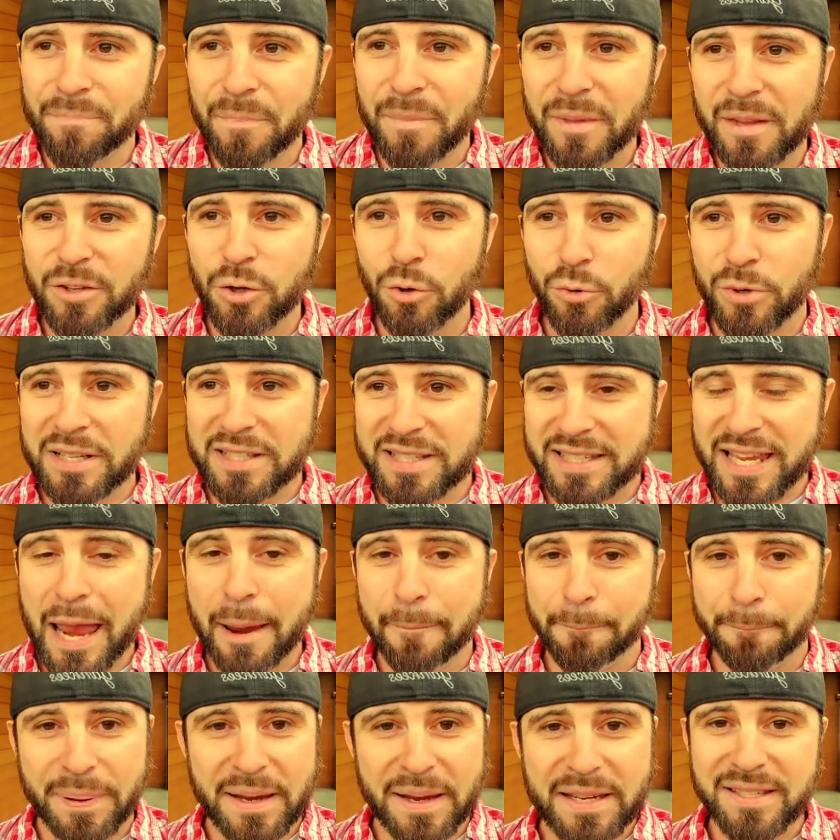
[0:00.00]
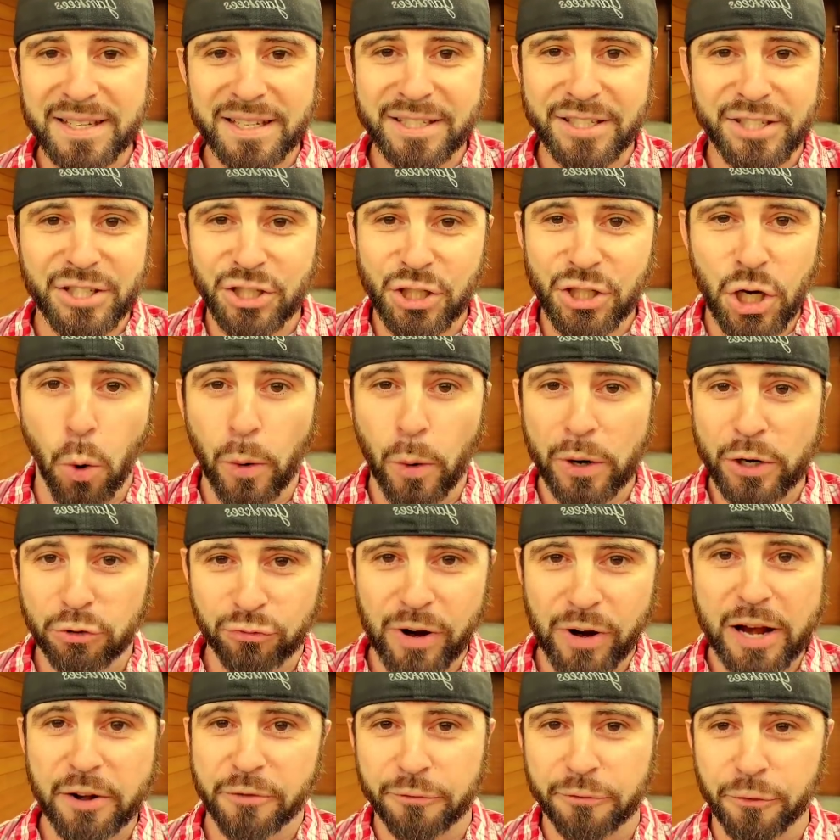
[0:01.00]
you could say business is going
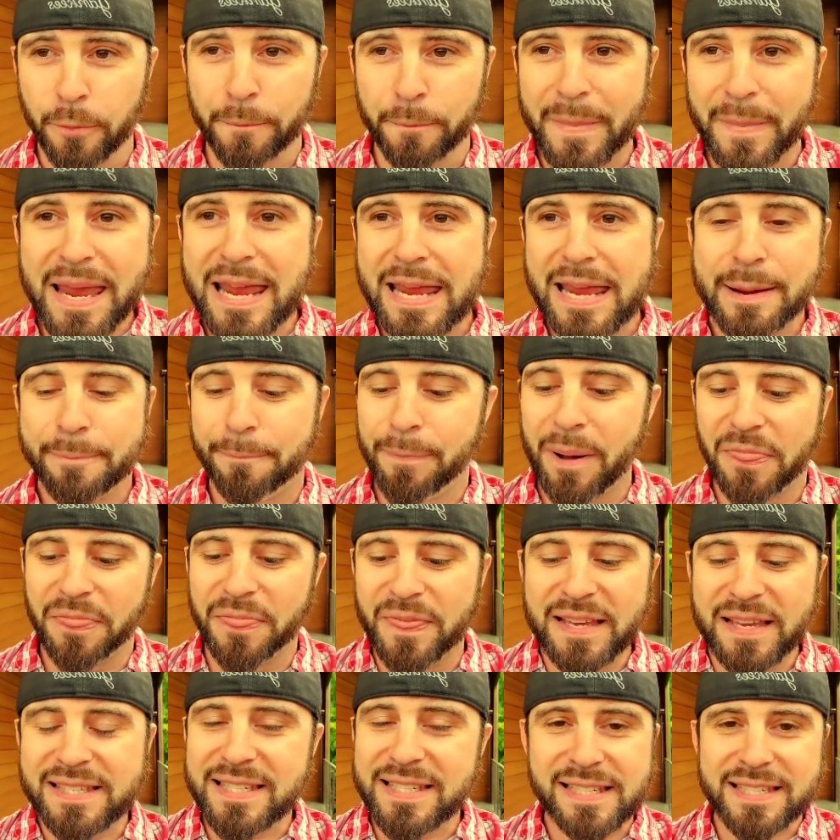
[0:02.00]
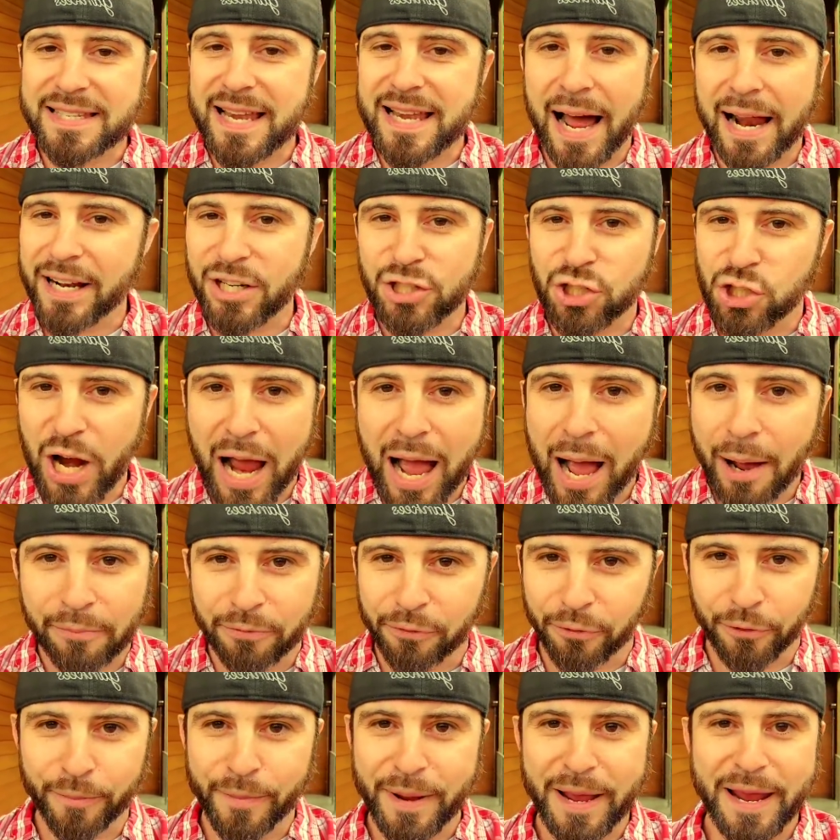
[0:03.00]
great for me, but this is not a job
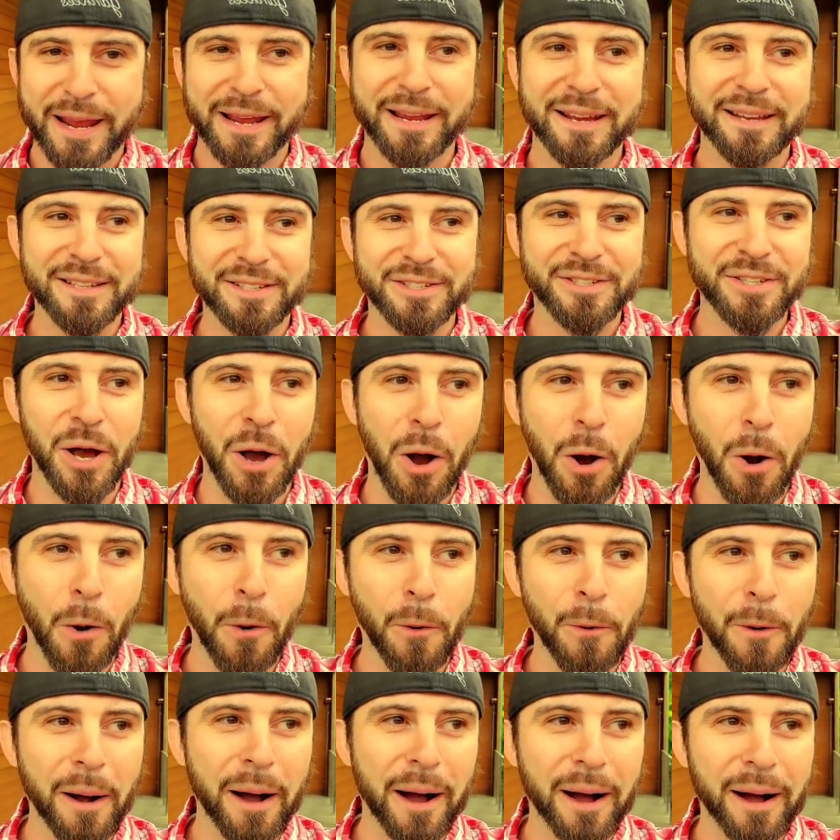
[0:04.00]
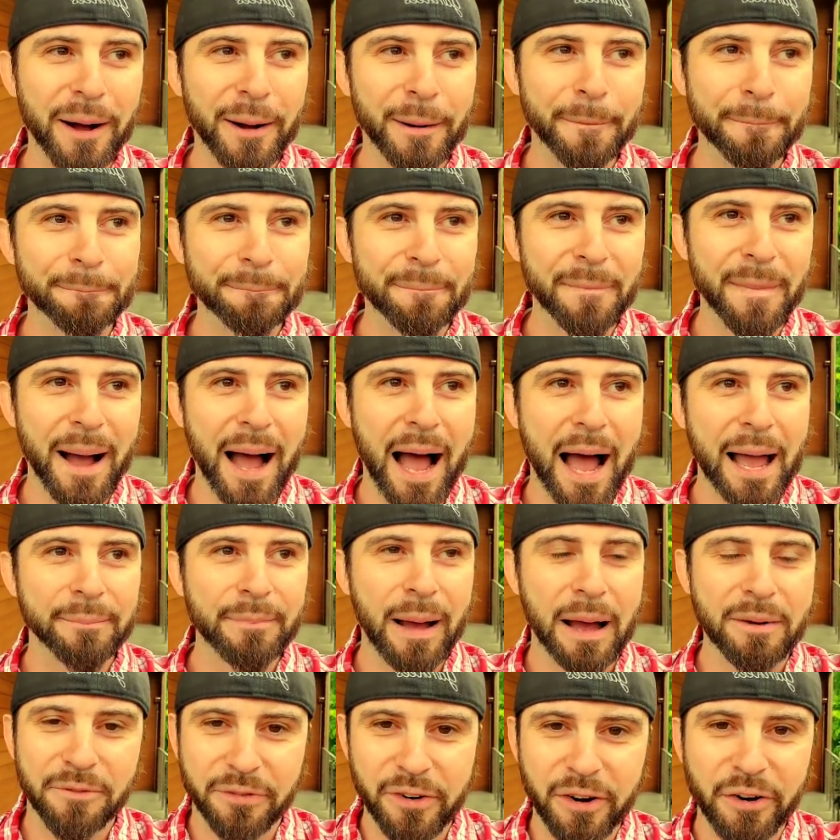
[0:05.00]
for me. So
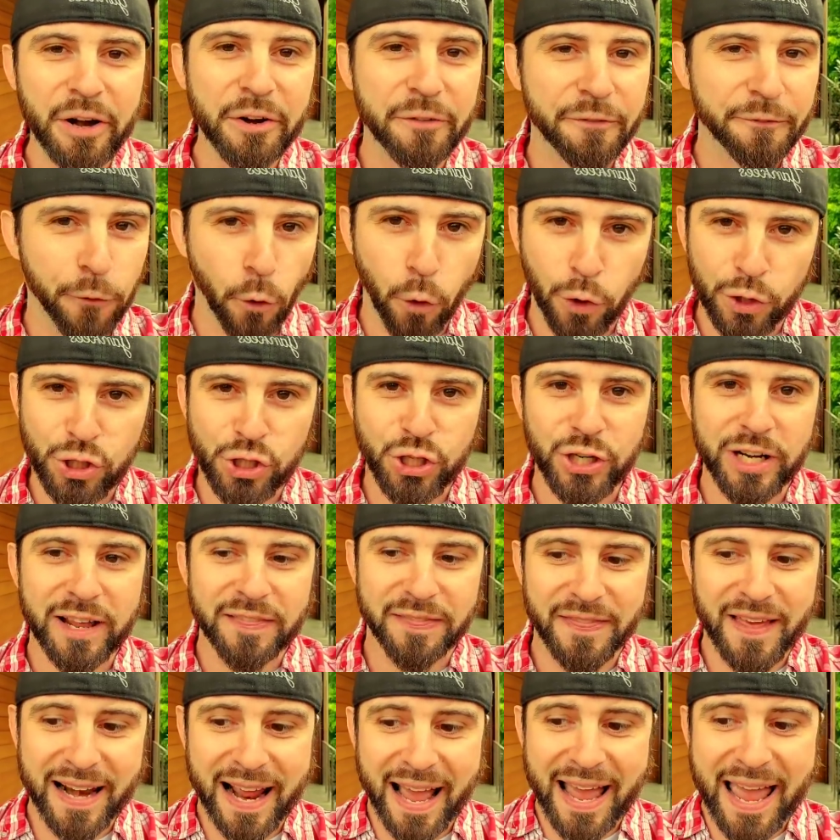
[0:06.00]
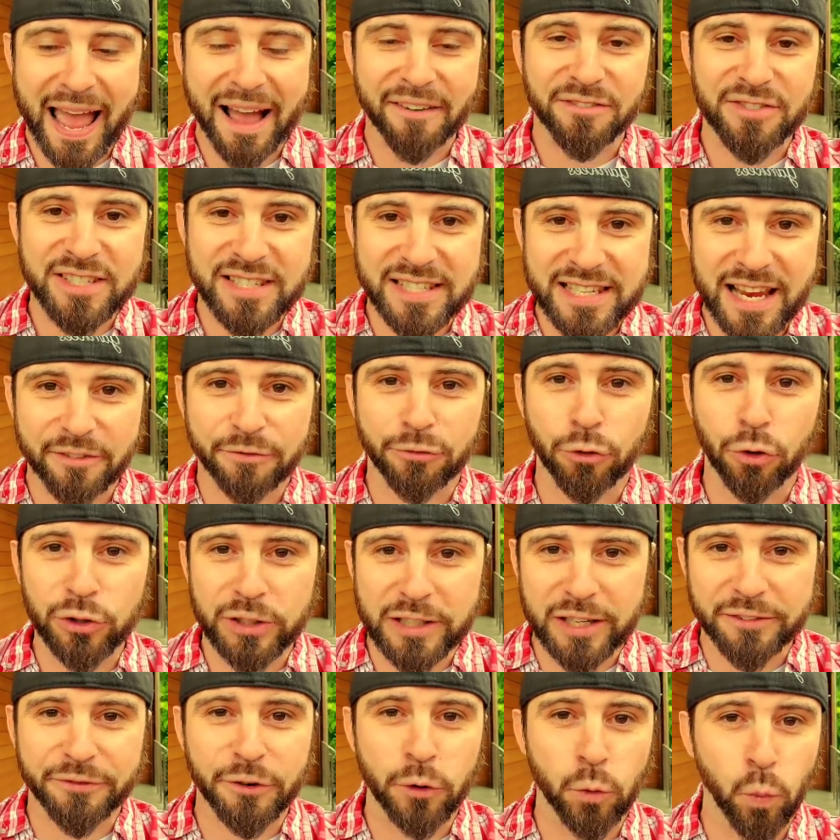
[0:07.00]
I'm very fortunate that I have several
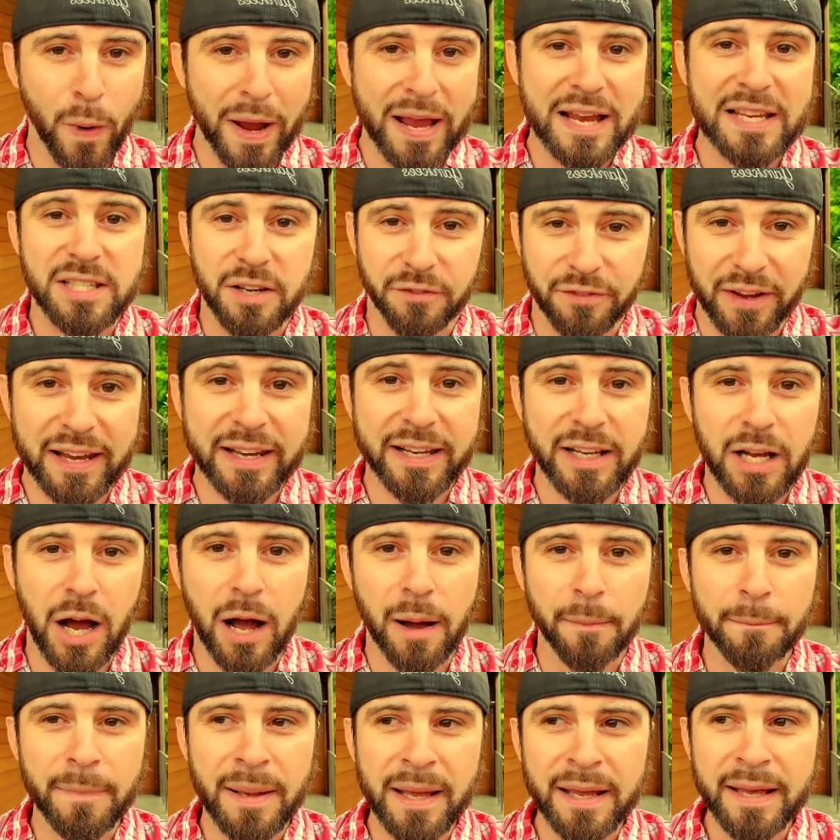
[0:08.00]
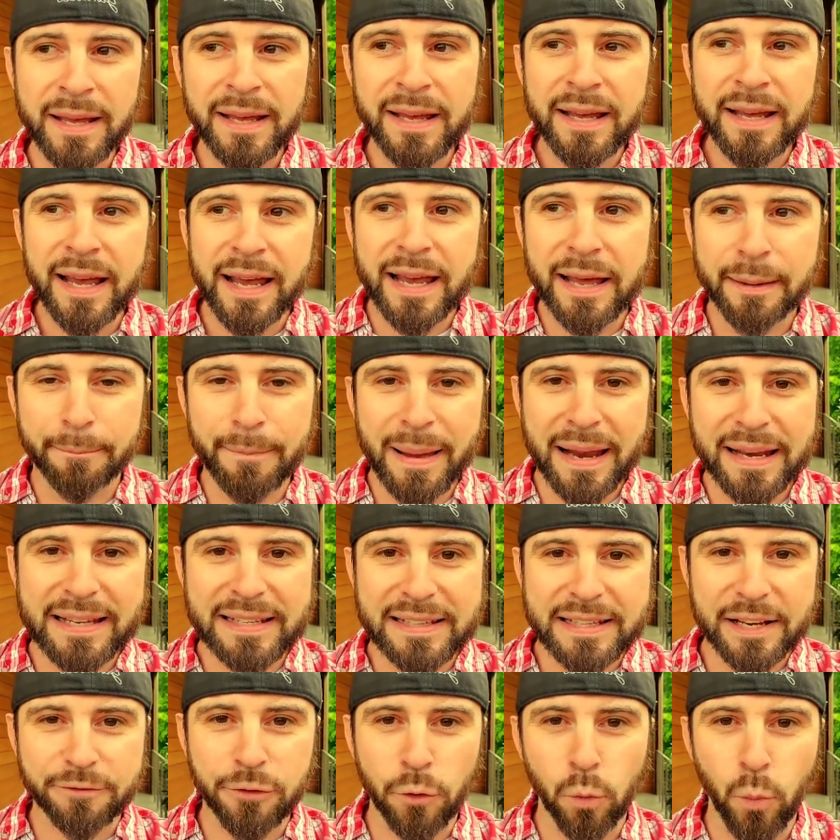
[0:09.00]
different ways of income and many
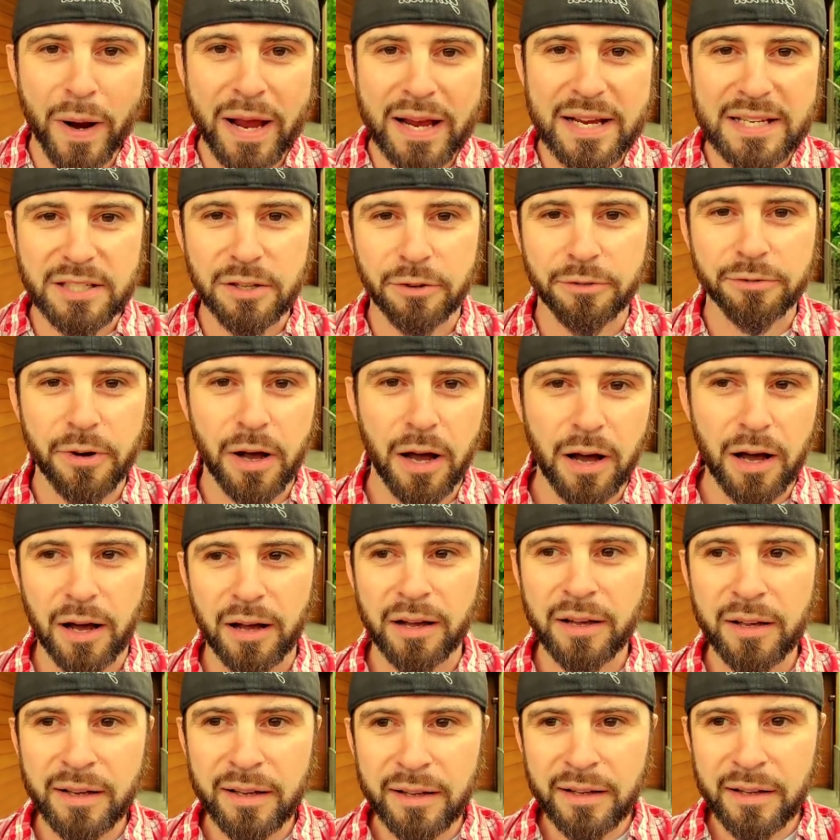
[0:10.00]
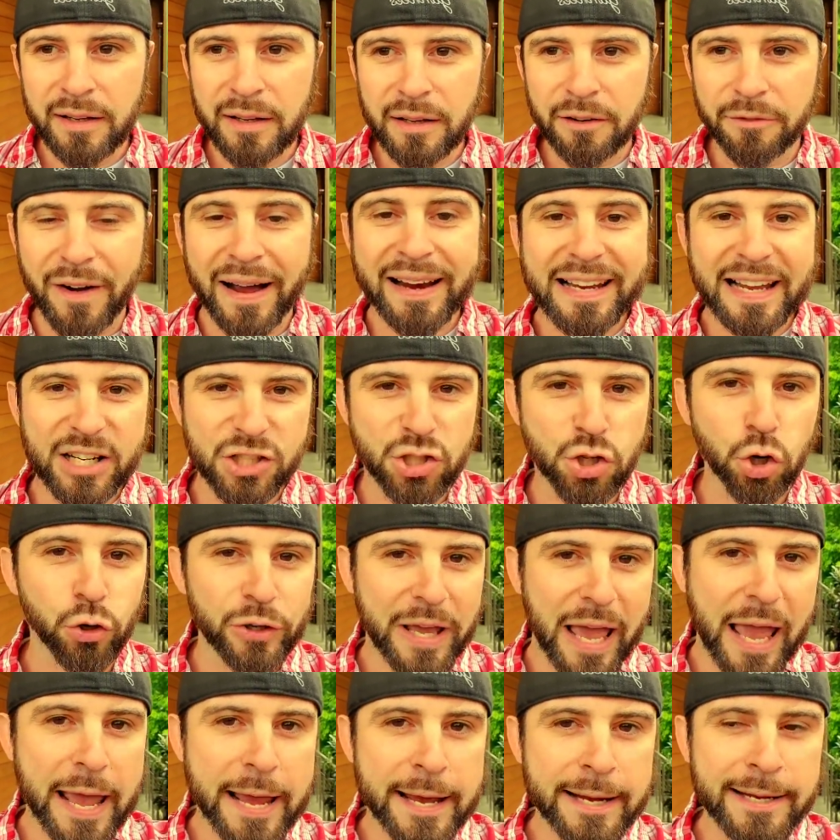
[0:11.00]
different ways of financial
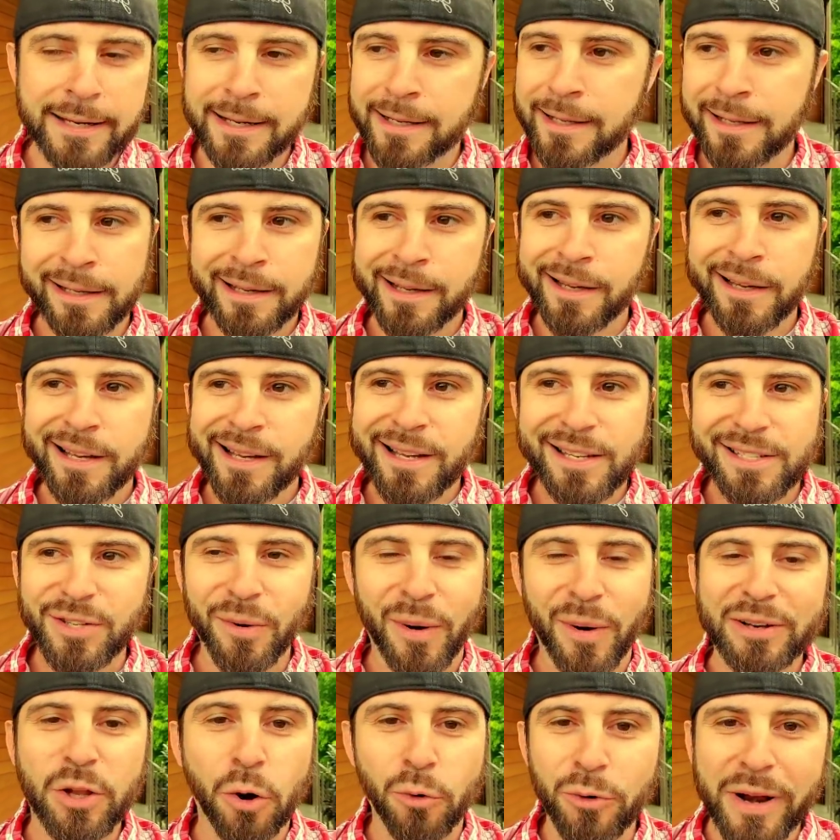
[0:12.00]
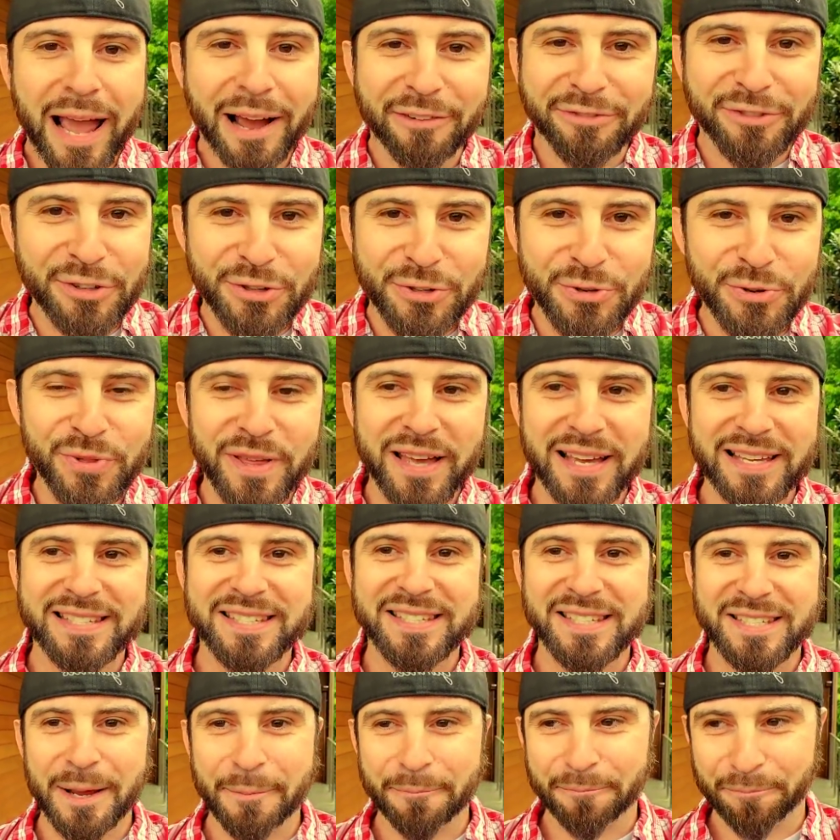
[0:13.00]
gain, so I don't have to do this.